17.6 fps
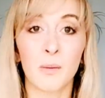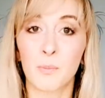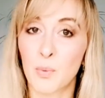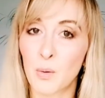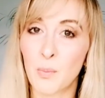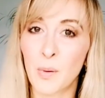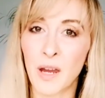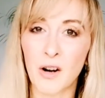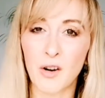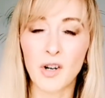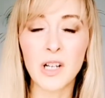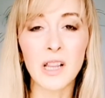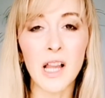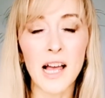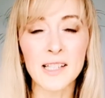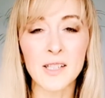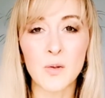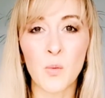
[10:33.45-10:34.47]
prepare a
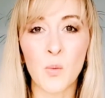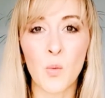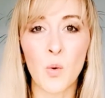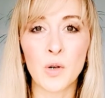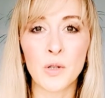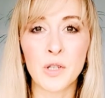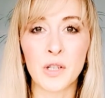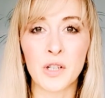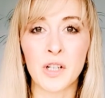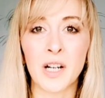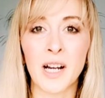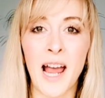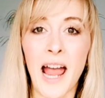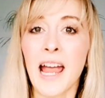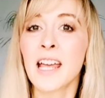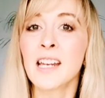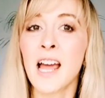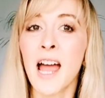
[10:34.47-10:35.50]
glass of water
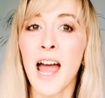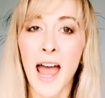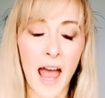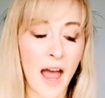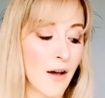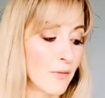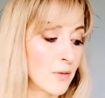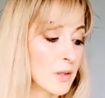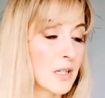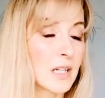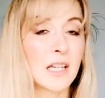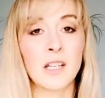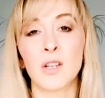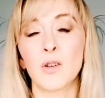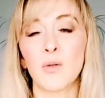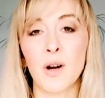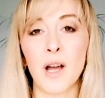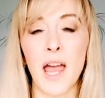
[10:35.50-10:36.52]
and have it
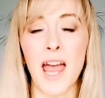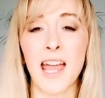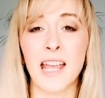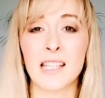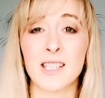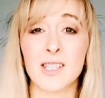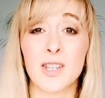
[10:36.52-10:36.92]
in your hand.